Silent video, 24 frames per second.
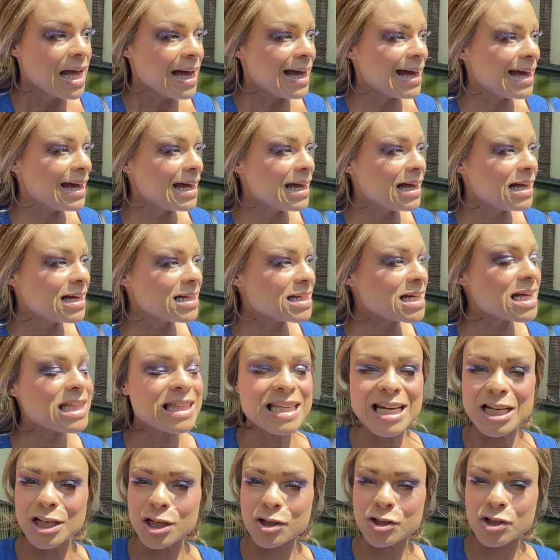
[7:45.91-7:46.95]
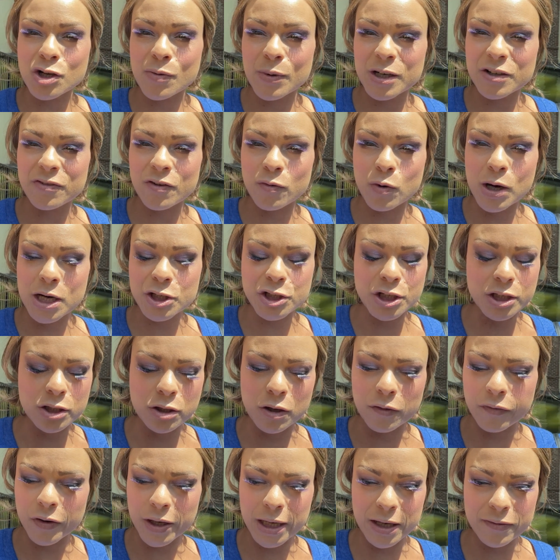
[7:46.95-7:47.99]
And thank you so much for watching.
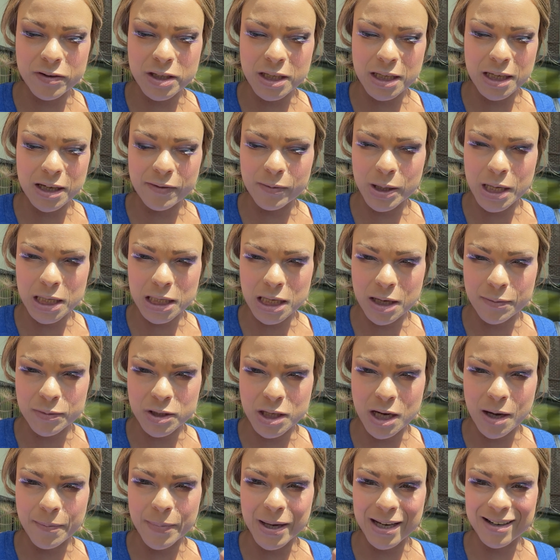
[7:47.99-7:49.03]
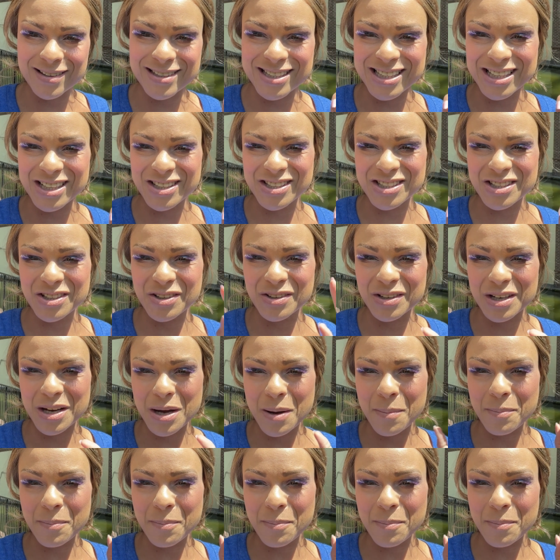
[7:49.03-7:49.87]
Don't forget to give me a thumbs up, and I'll see you soon.